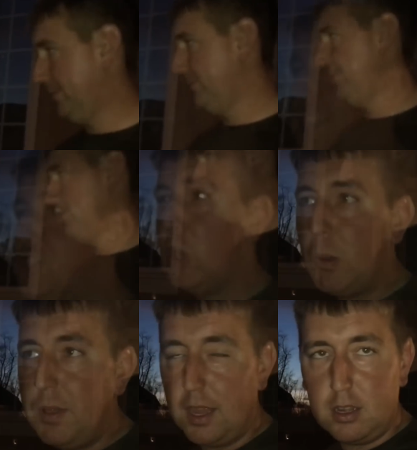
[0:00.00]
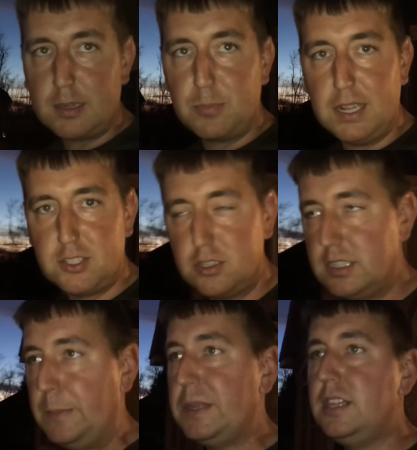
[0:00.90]
Okay. Controllable air compressor,
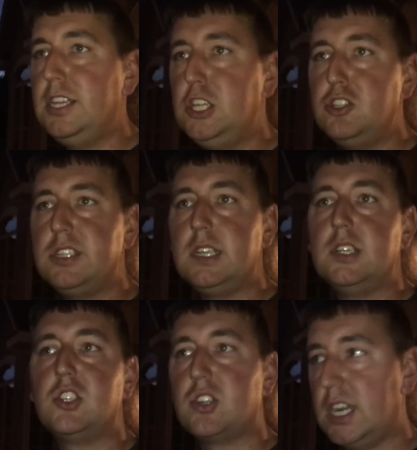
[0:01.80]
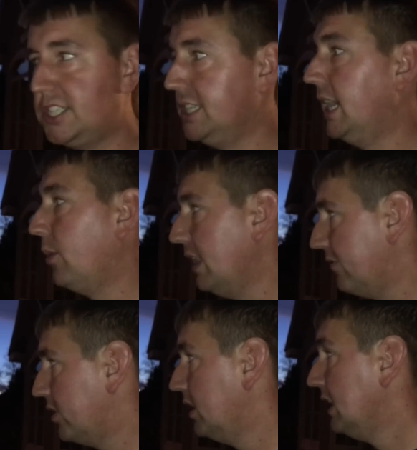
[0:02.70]
typically used in construction,
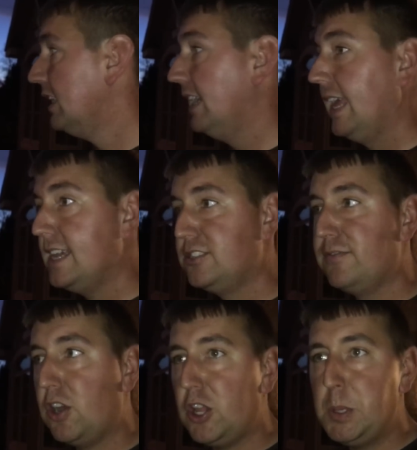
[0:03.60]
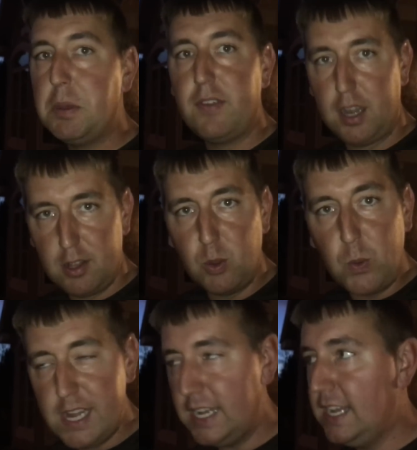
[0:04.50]
however, it has the volume of air that
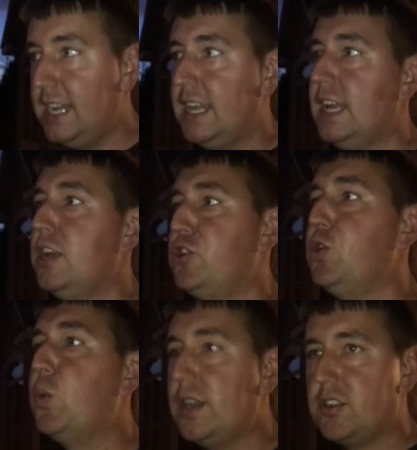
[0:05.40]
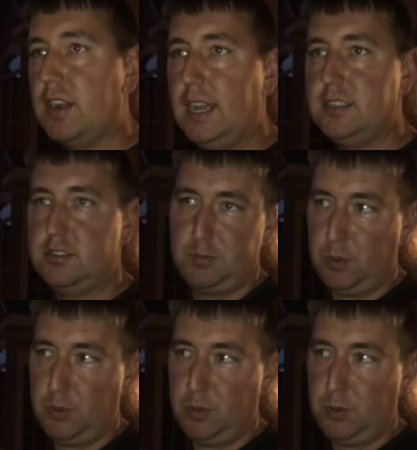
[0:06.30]
we need to winterize the